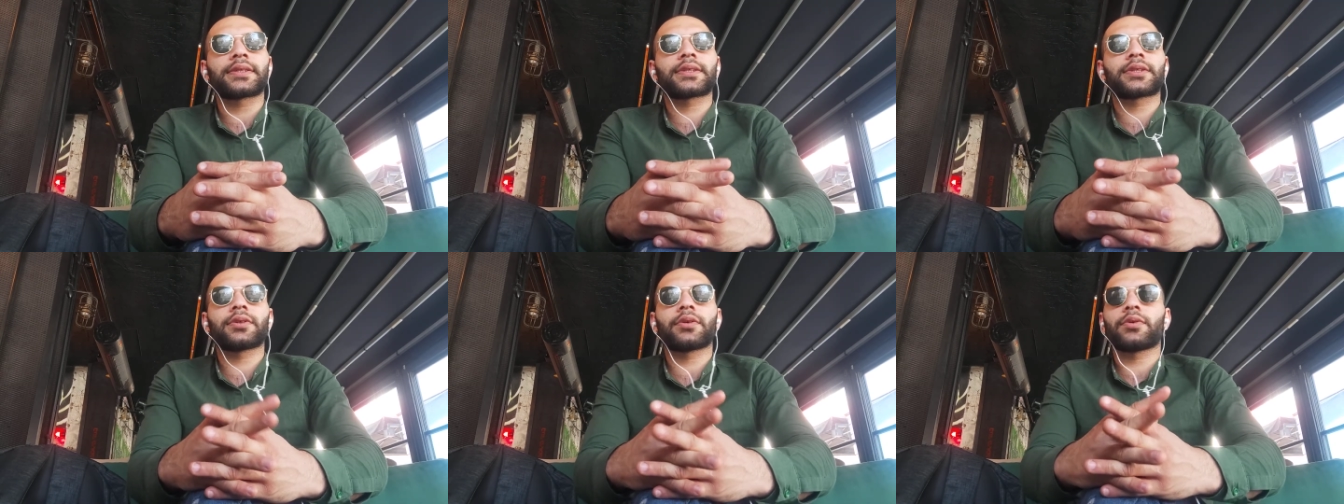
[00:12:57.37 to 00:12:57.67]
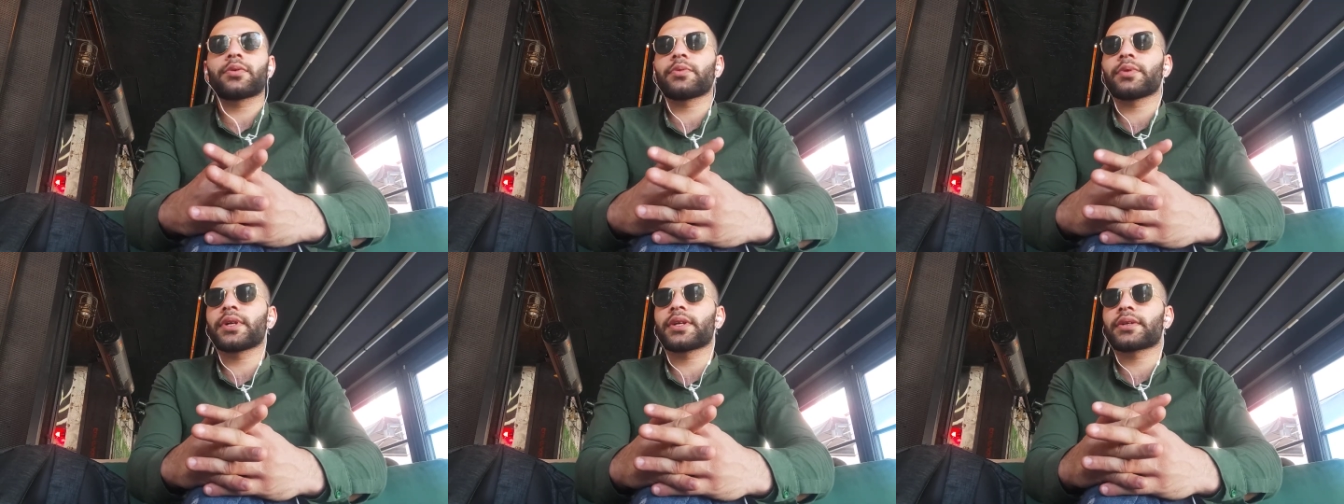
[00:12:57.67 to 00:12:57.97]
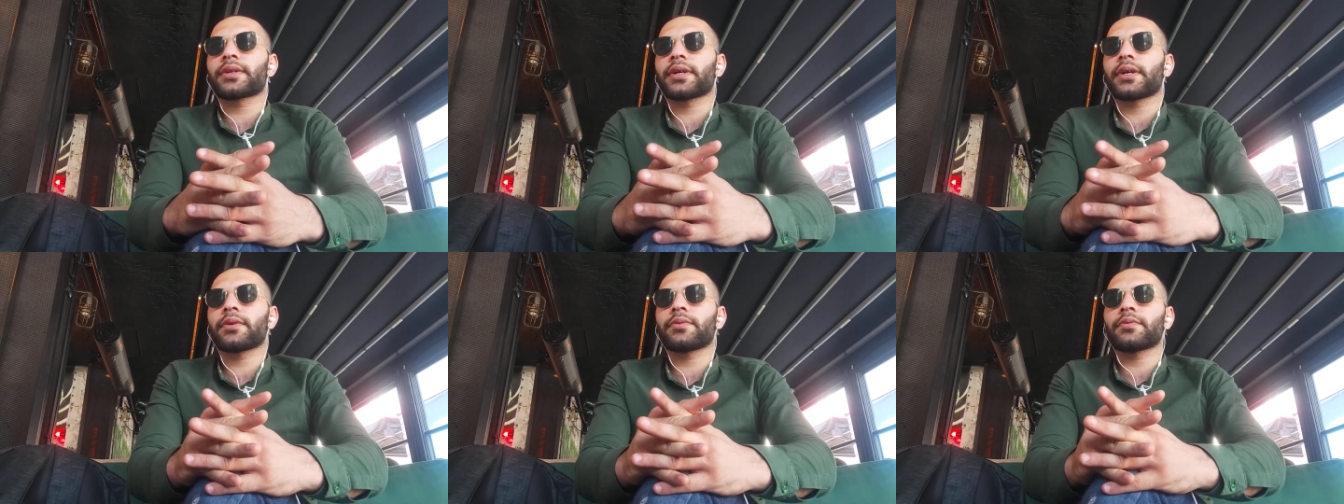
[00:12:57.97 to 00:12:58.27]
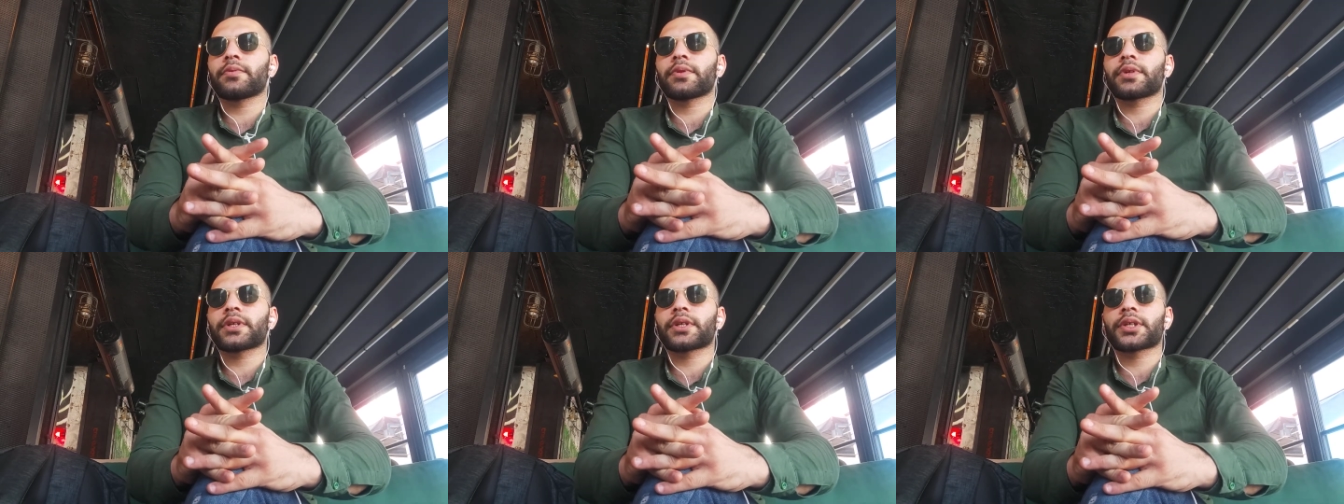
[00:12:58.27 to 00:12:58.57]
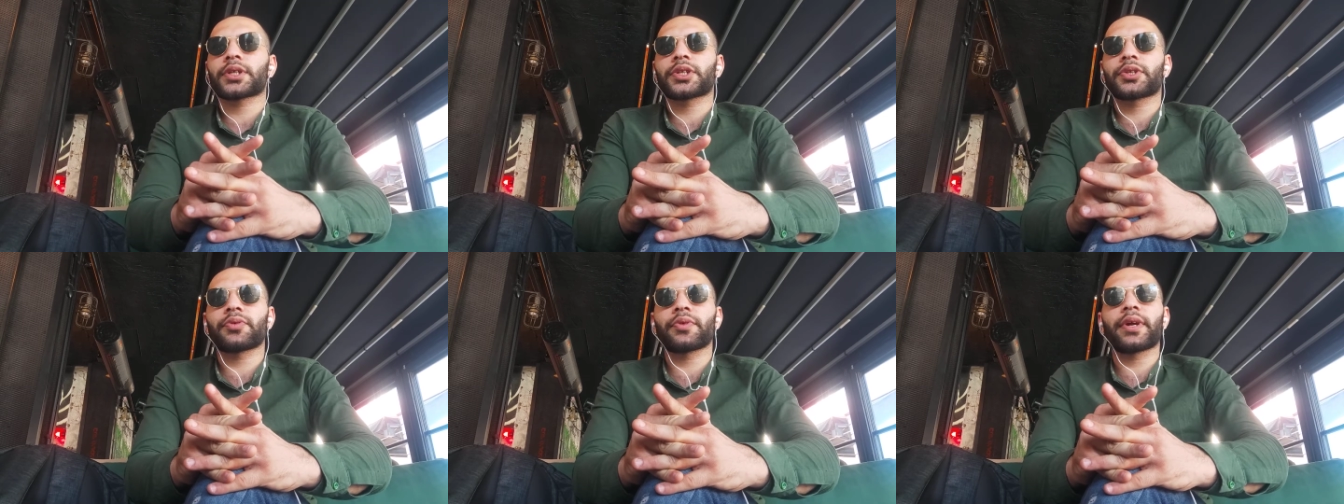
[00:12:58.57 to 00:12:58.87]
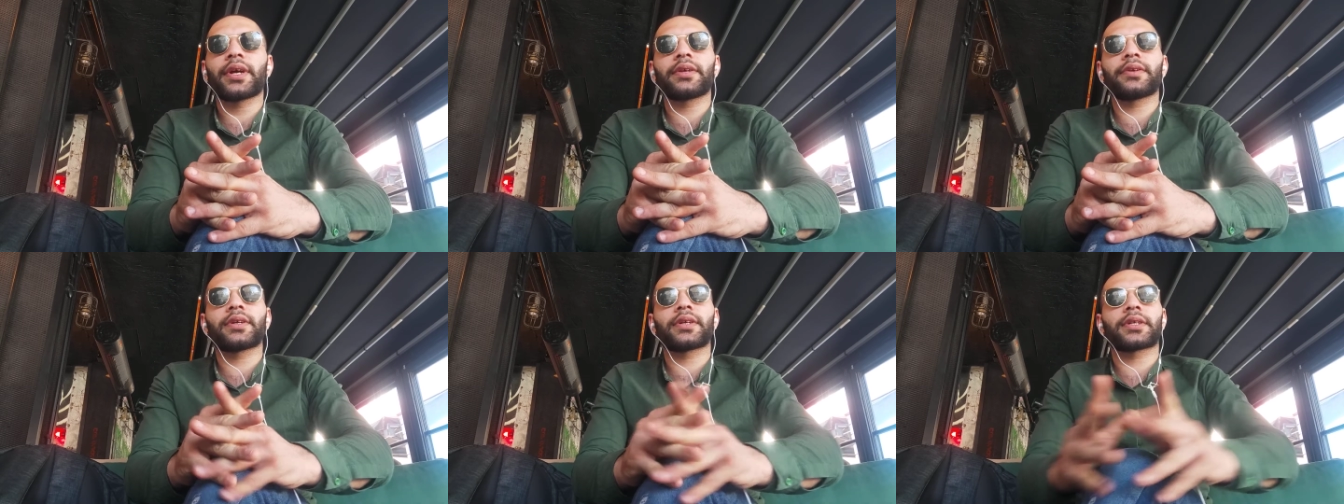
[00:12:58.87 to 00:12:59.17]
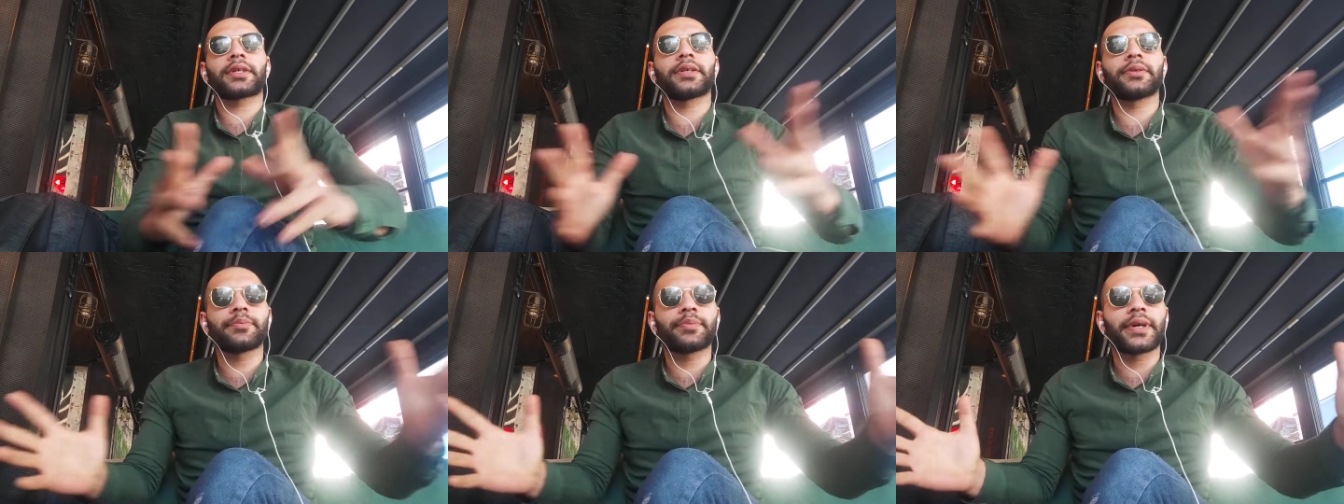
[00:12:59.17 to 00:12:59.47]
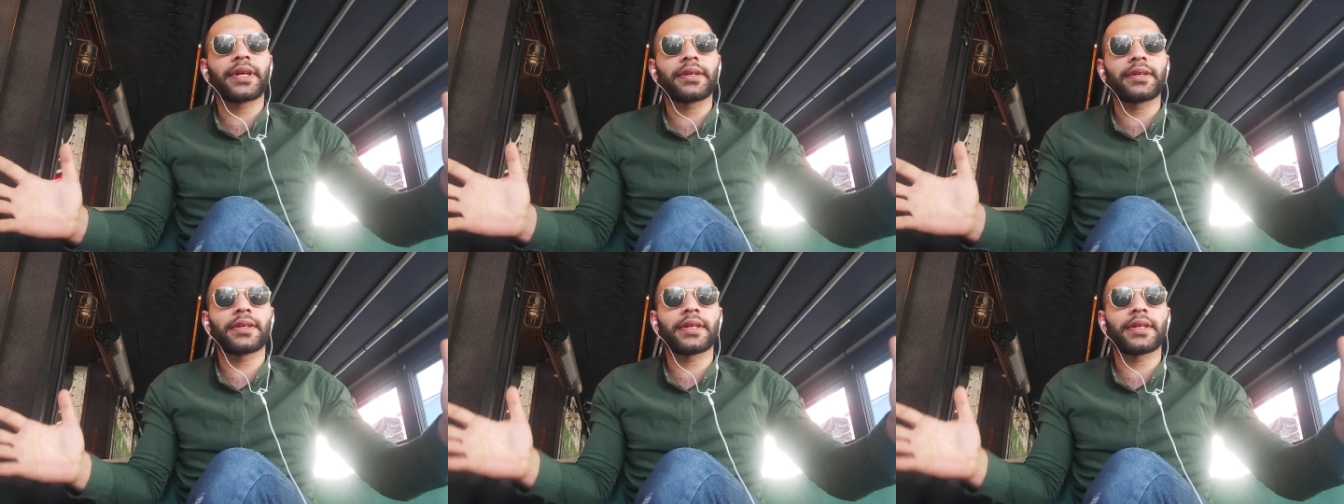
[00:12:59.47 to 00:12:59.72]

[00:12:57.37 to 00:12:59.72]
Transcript: So we are now creating company